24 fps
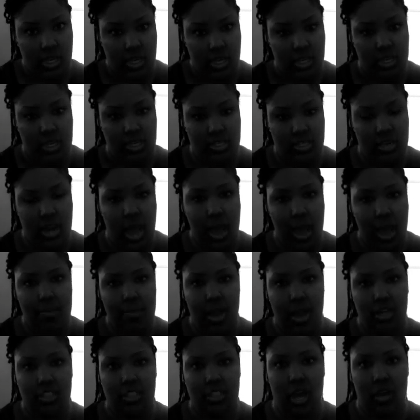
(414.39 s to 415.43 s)
He's not
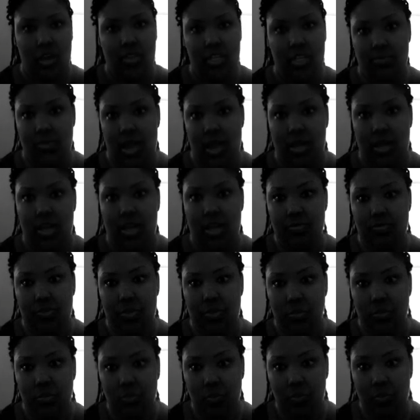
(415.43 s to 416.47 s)
my child, that's my
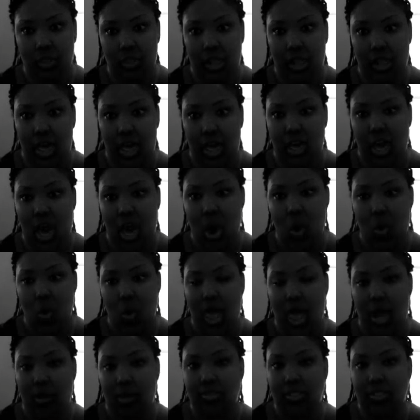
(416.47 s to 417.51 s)
nephew. And they're like, oh,
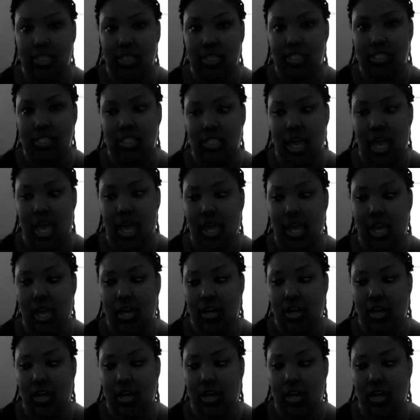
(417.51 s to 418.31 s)
well, I'm just saying.